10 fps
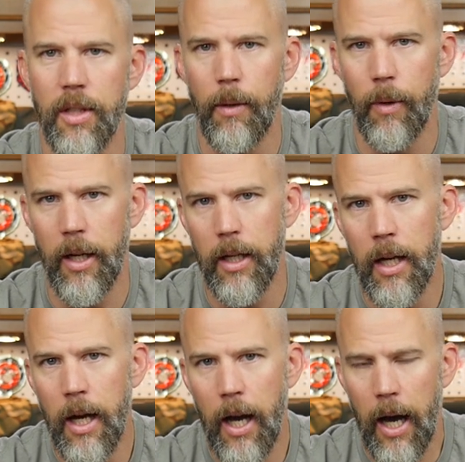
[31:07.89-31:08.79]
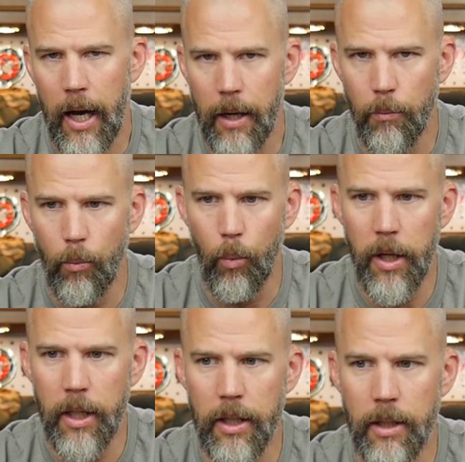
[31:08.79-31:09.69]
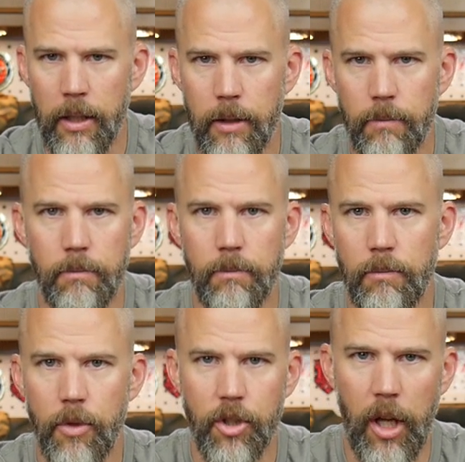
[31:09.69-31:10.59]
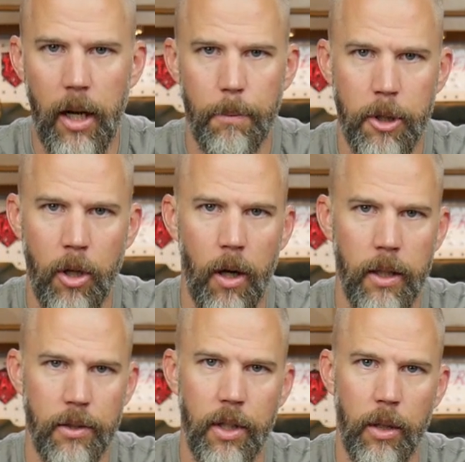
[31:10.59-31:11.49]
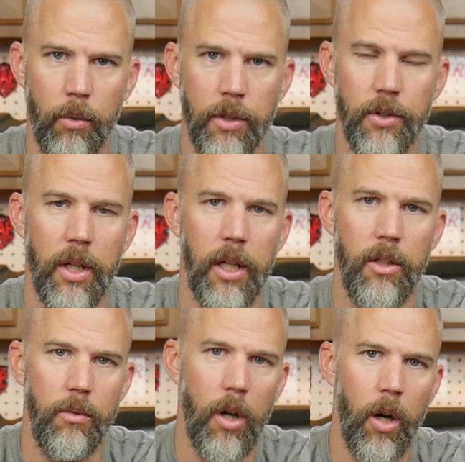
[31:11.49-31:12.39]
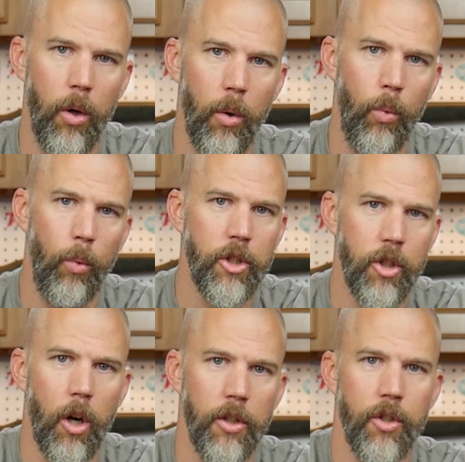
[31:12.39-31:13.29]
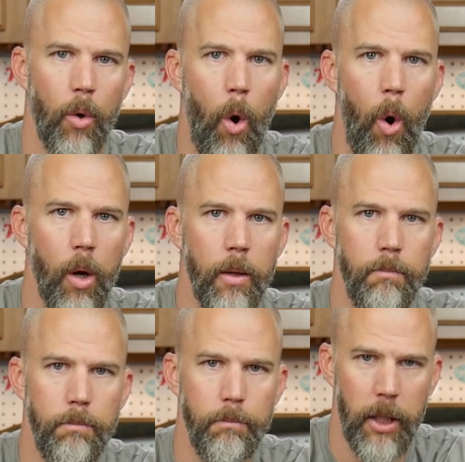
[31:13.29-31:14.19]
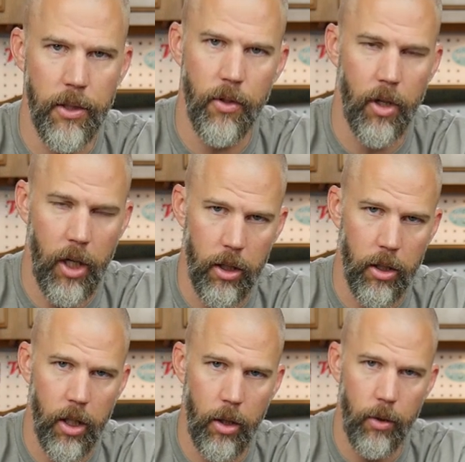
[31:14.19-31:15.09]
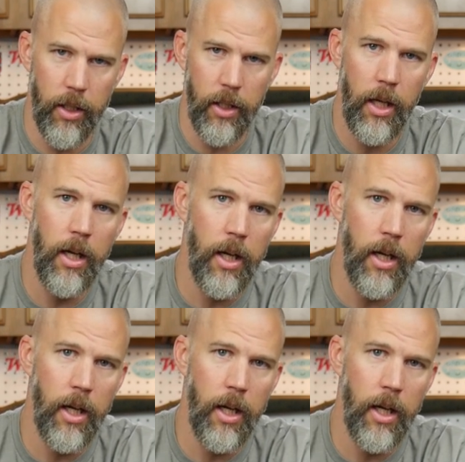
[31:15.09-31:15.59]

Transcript: That way um, we can set up a target sequence and you know which targets you're on because they're color coded,